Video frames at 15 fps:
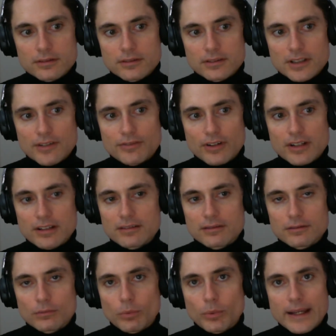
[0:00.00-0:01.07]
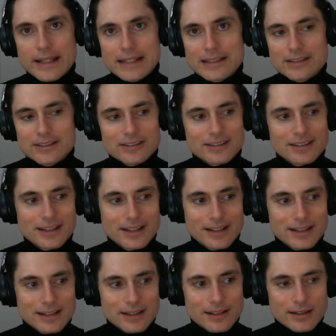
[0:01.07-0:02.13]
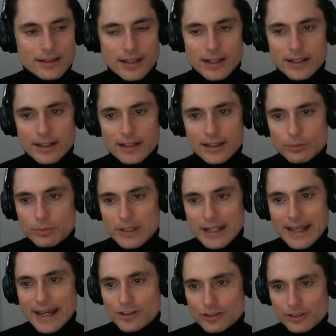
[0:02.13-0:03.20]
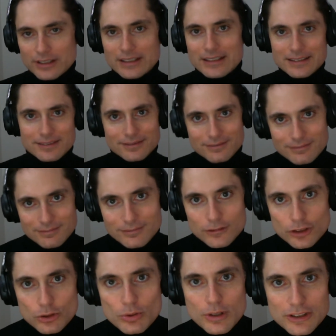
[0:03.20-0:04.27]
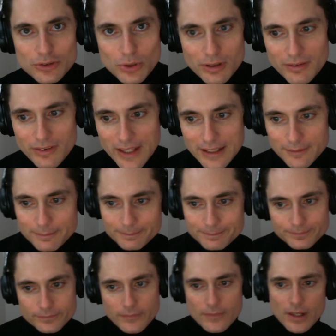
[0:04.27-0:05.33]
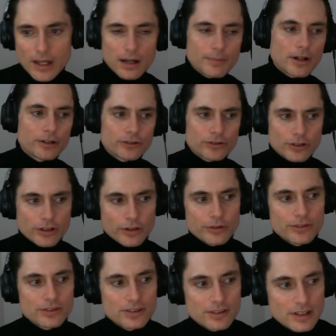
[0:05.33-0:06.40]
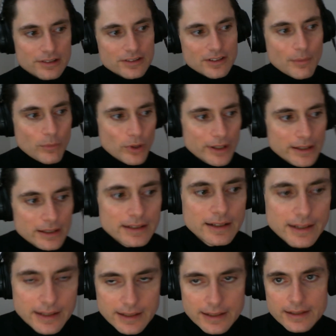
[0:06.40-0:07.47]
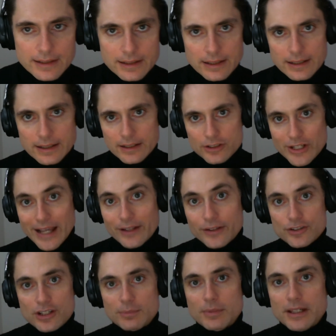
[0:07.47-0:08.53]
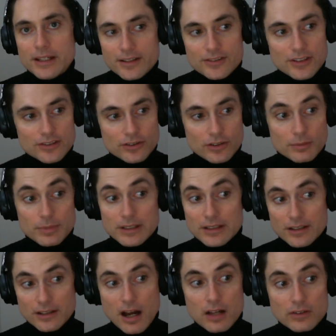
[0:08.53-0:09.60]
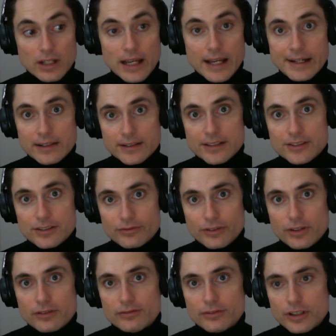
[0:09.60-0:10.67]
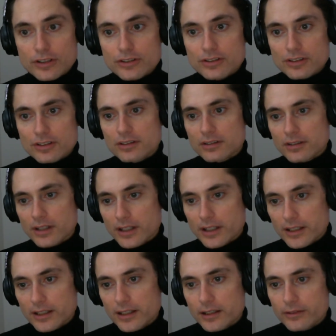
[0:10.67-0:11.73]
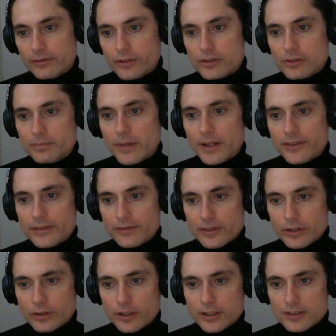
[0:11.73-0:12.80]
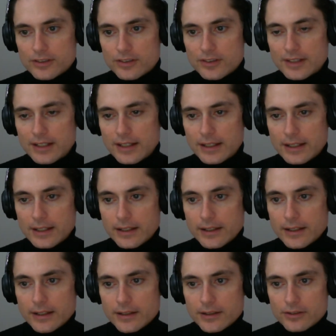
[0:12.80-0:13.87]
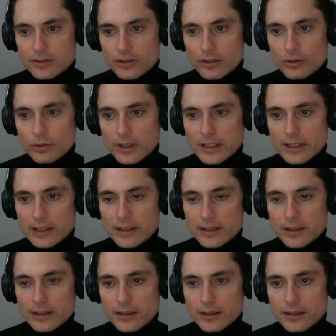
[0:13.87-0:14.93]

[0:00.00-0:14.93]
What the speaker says: different ways that we can actually do this sort of thing. Also, it's somewhat challenging because it's going to be online, at least for the first month of the course. So